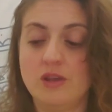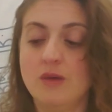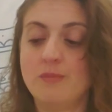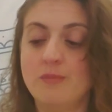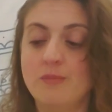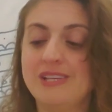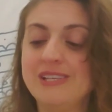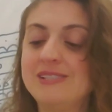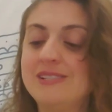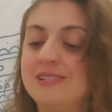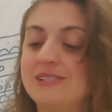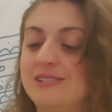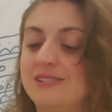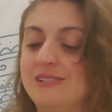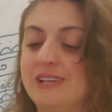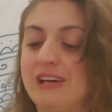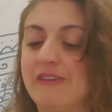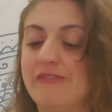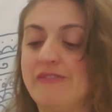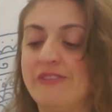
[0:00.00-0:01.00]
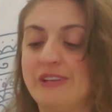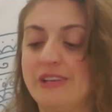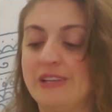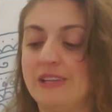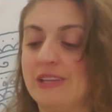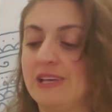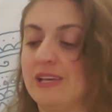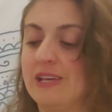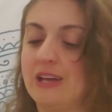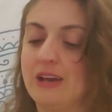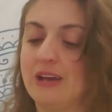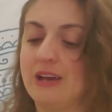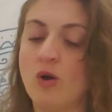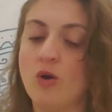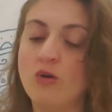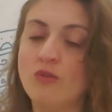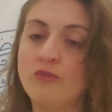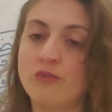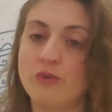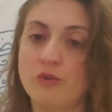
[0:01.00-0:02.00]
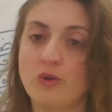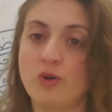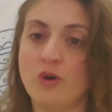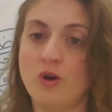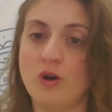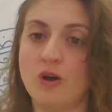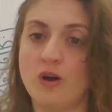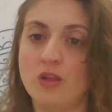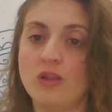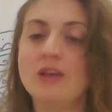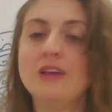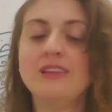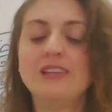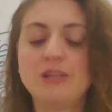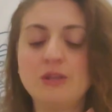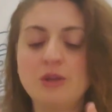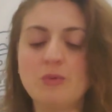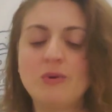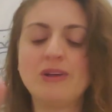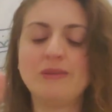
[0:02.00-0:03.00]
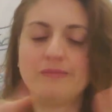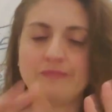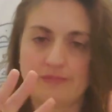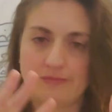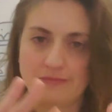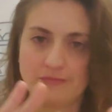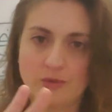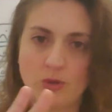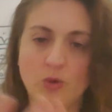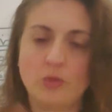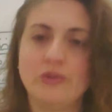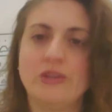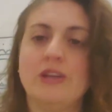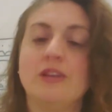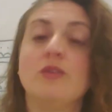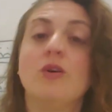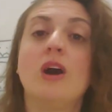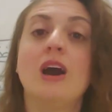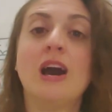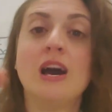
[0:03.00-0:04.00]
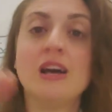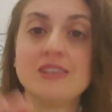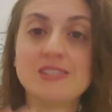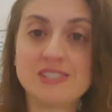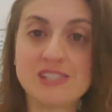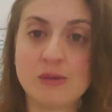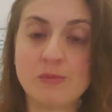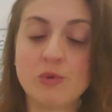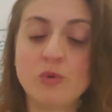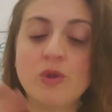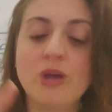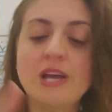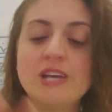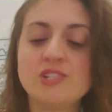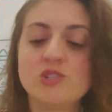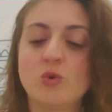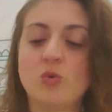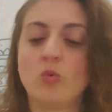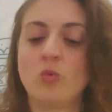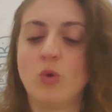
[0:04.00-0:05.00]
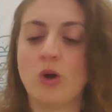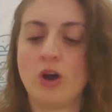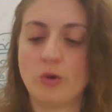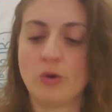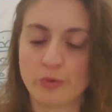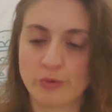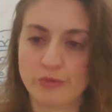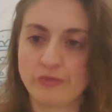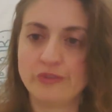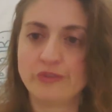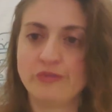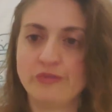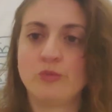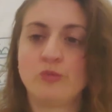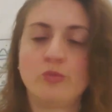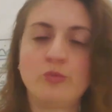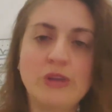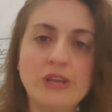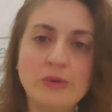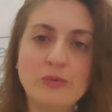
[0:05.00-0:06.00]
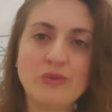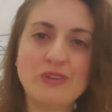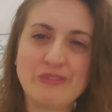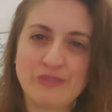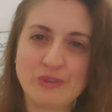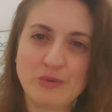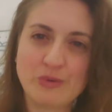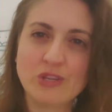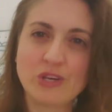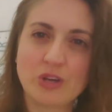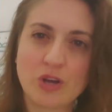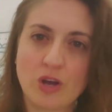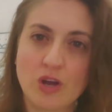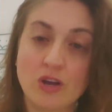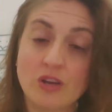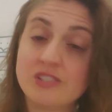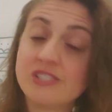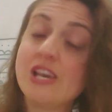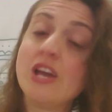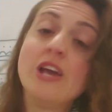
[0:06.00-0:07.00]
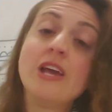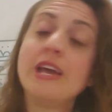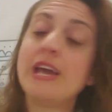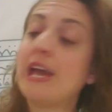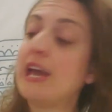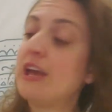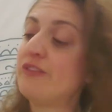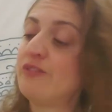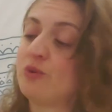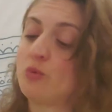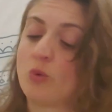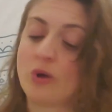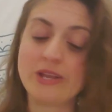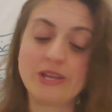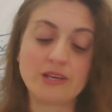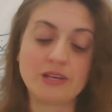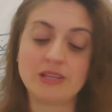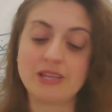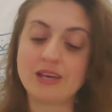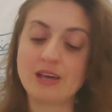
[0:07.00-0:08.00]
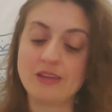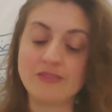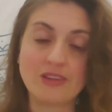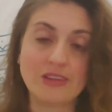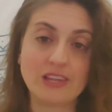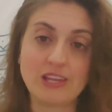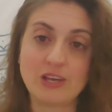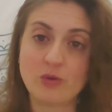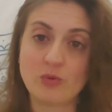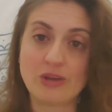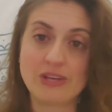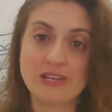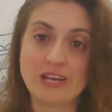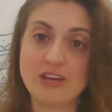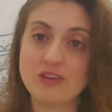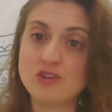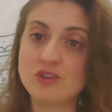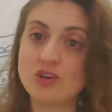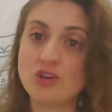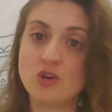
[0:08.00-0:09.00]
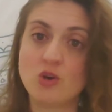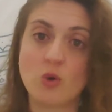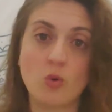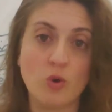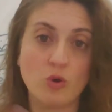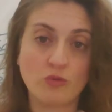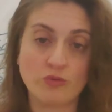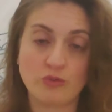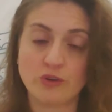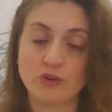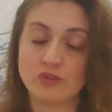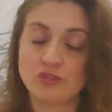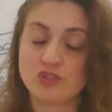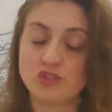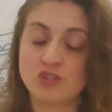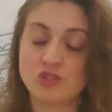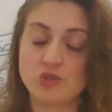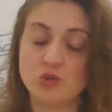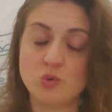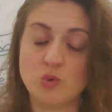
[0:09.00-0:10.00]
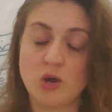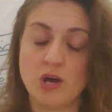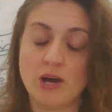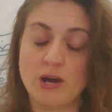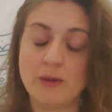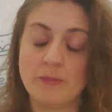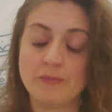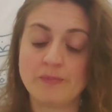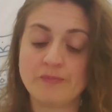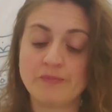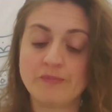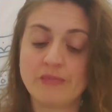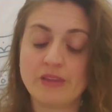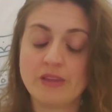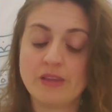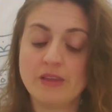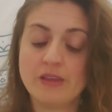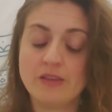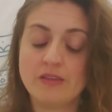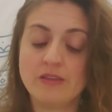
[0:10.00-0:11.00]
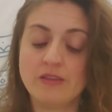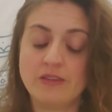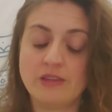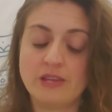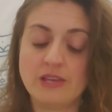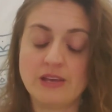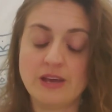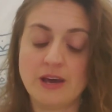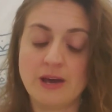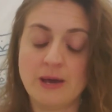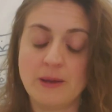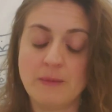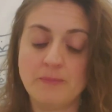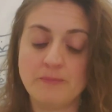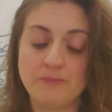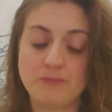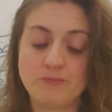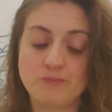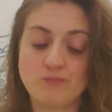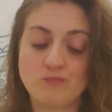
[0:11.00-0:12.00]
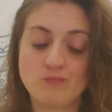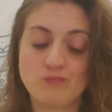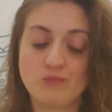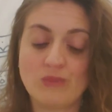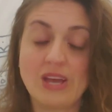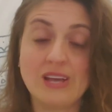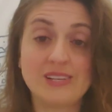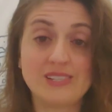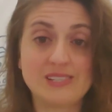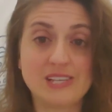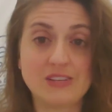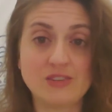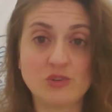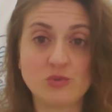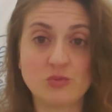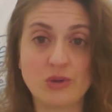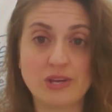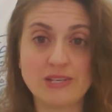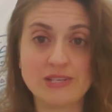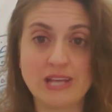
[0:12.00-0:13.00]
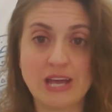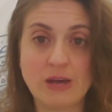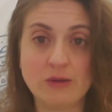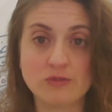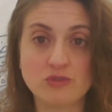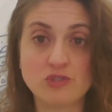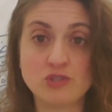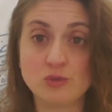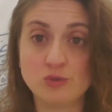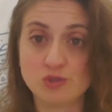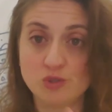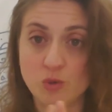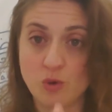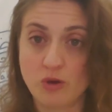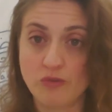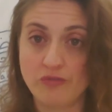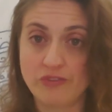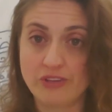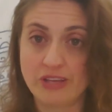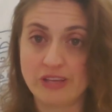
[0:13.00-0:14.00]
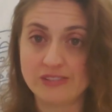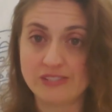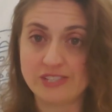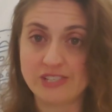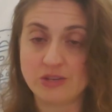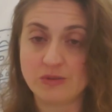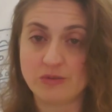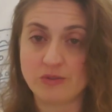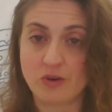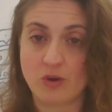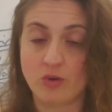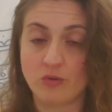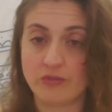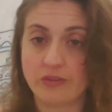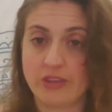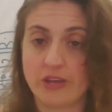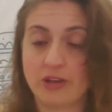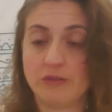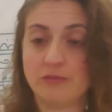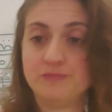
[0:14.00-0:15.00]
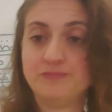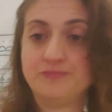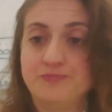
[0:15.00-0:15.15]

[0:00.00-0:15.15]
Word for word: But this is definitely overall, you know what? Hold on. I'll summarize while we review the cards. If you want to click on the link right now, you can go over to um, the um, extended right now too. So hopefully I'll see you over there.